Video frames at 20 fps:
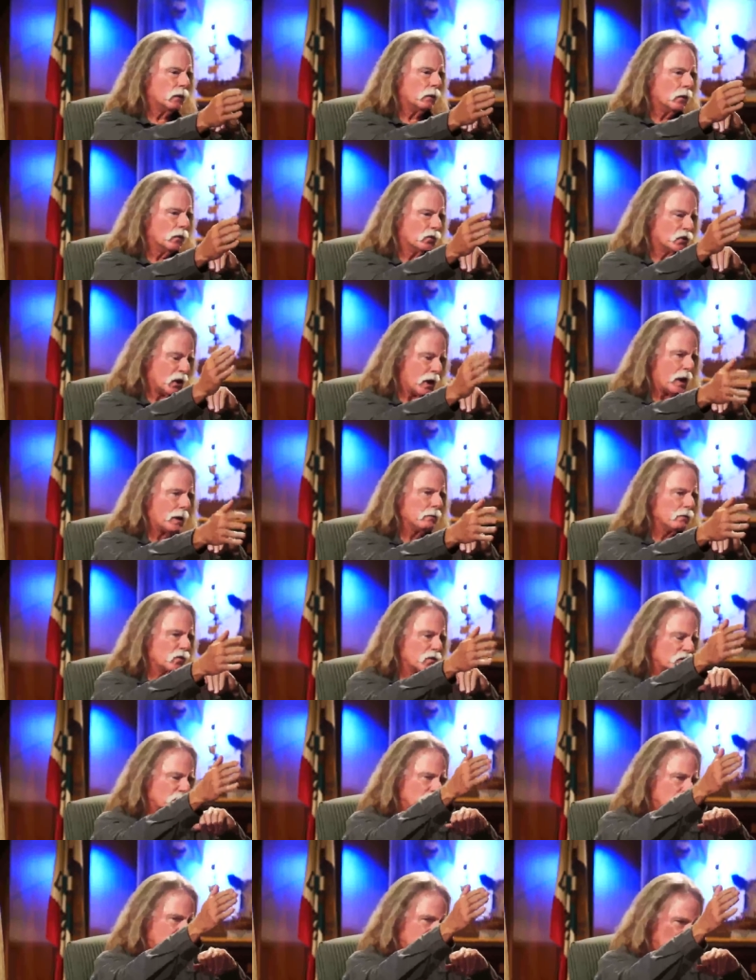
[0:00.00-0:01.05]
or shot him,
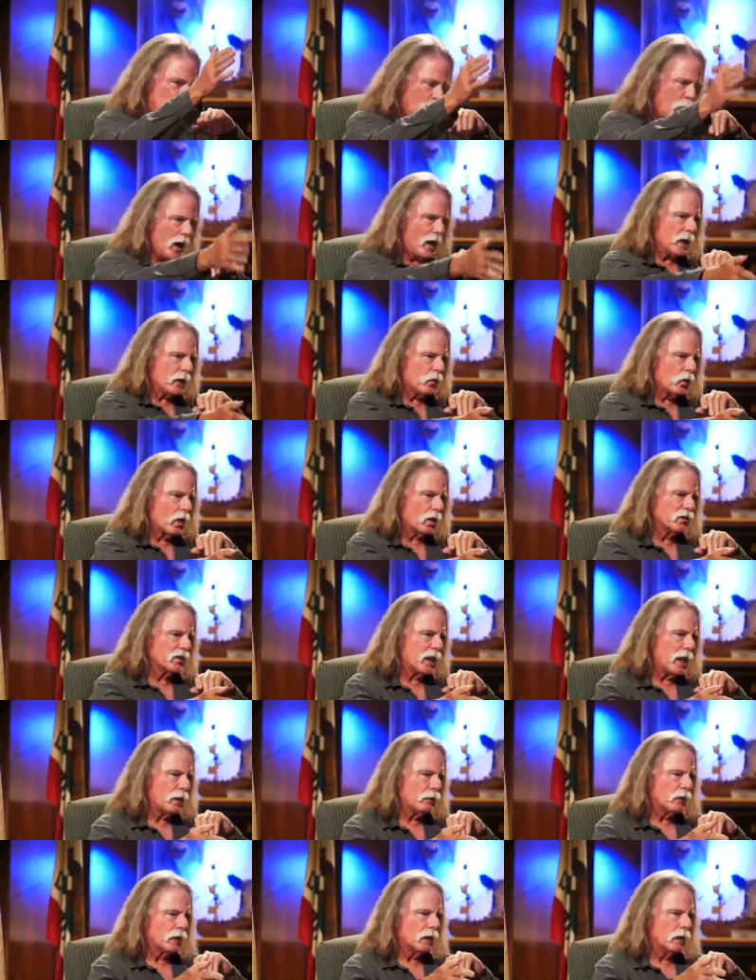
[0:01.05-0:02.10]
his way across
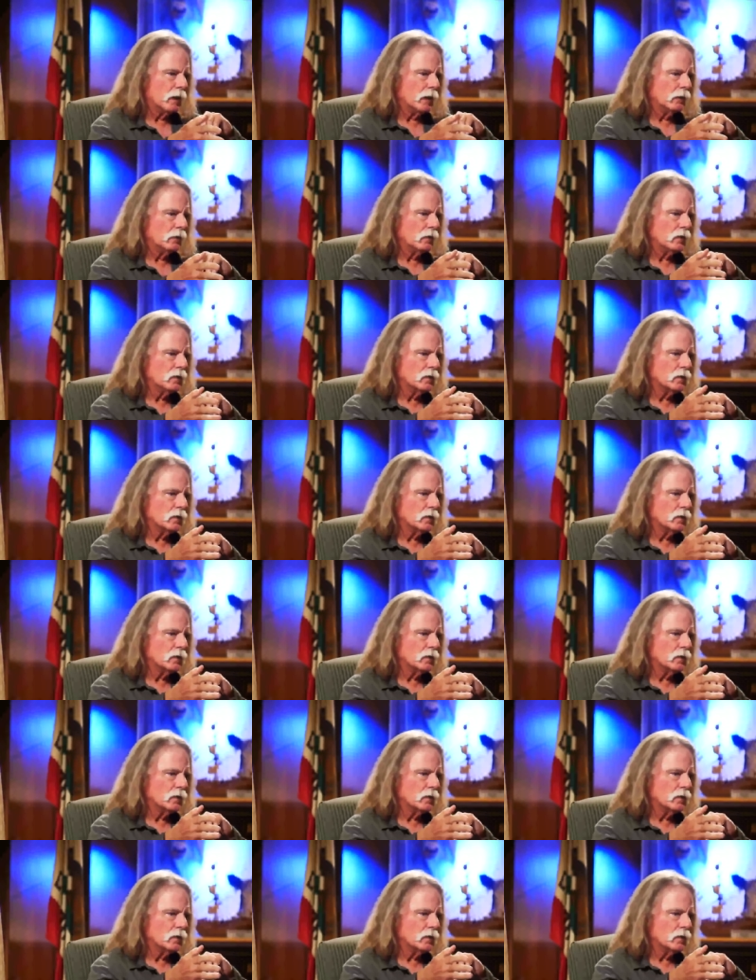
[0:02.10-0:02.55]
Africa.